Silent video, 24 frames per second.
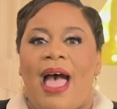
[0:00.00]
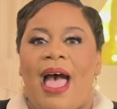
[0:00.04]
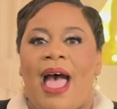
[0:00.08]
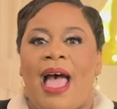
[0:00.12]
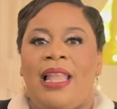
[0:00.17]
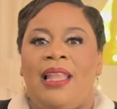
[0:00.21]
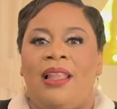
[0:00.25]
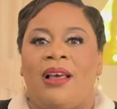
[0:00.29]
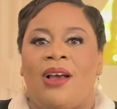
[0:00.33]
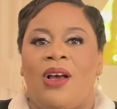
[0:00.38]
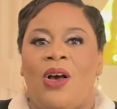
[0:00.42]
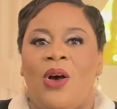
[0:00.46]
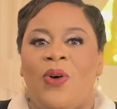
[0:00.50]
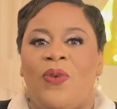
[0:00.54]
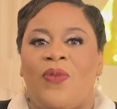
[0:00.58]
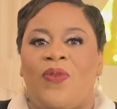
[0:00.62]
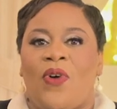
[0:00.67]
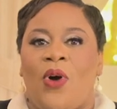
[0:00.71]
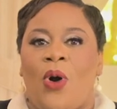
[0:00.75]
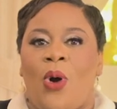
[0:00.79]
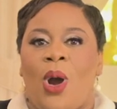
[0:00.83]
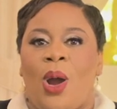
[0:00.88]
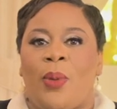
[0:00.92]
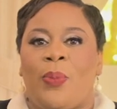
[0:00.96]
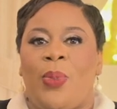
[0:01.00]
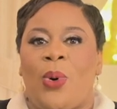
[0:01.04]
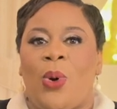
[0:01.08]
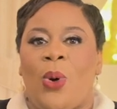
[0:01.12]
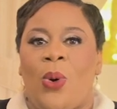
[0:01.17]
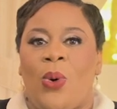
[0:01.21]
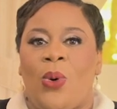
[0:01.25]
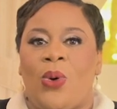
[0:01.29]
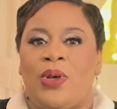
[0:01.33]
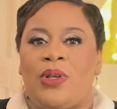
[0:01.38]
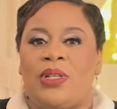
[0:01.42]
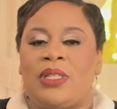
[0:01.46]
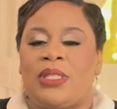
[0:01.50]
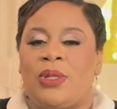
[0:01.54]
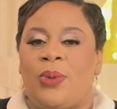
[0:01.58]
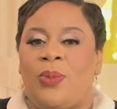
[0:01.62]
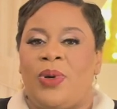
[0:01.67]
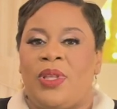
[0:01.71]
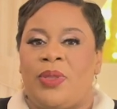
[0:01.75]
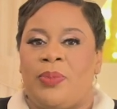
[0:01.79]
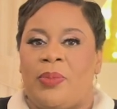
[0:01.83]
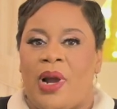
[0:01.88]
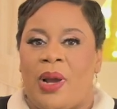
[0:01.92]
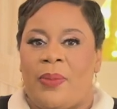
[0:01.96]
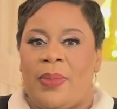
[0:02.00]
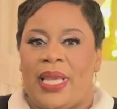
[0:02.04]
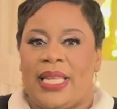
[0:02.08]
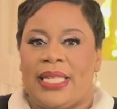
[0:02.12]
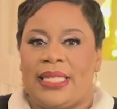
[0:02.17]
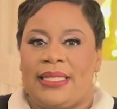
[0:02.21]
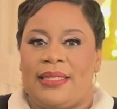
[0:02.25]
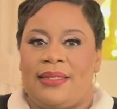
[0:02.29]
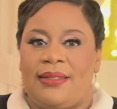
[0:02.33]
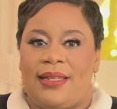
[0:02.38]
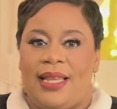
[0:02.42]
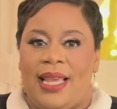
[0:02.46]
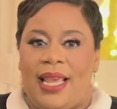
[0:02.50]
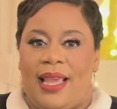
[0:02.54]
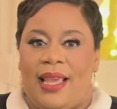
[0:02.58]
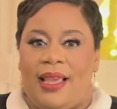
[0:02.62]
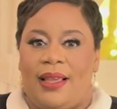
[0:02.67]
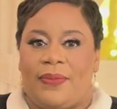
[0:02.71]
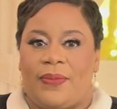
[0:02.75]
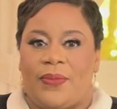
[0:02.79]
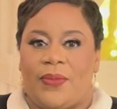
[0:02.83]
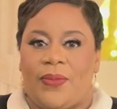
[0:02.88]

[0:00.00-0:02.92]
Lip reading: And look out for our polls with Barbados Today.